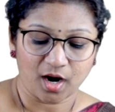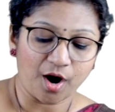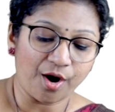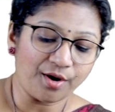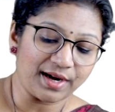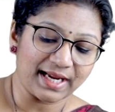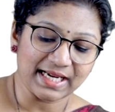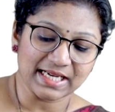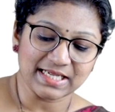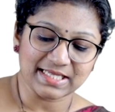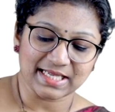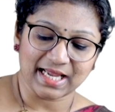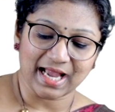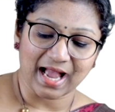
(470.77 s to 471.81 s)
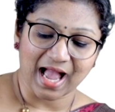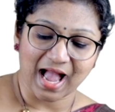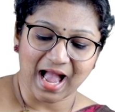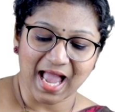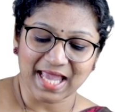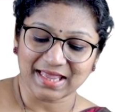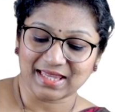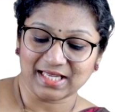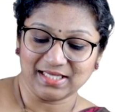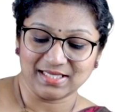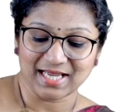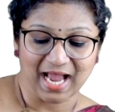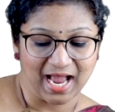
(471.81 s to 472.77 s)
Or I can say, I
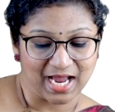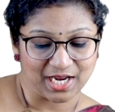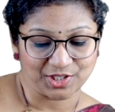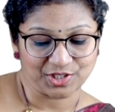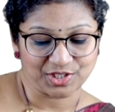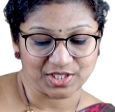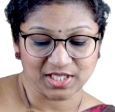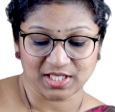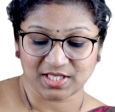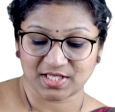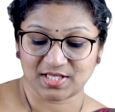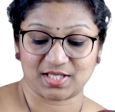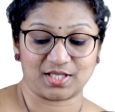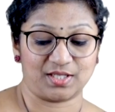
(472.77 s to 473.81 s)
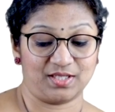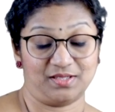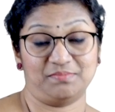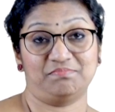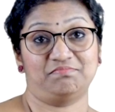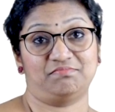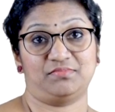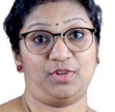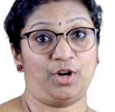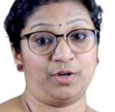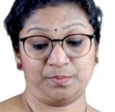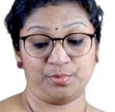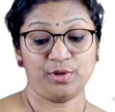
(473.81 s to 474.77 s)
think dash is,
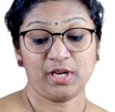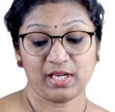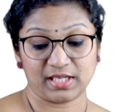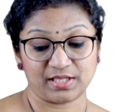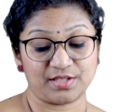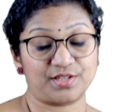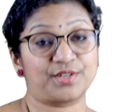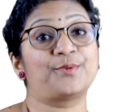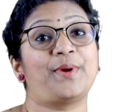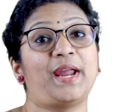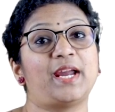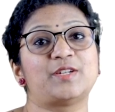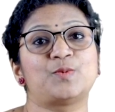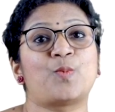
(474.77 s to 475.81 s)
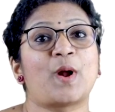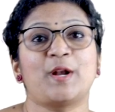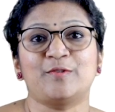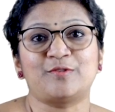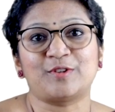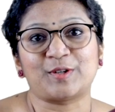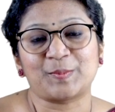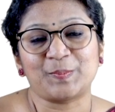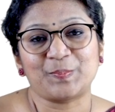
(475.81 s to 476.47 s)
or brilliant, great, wonderful.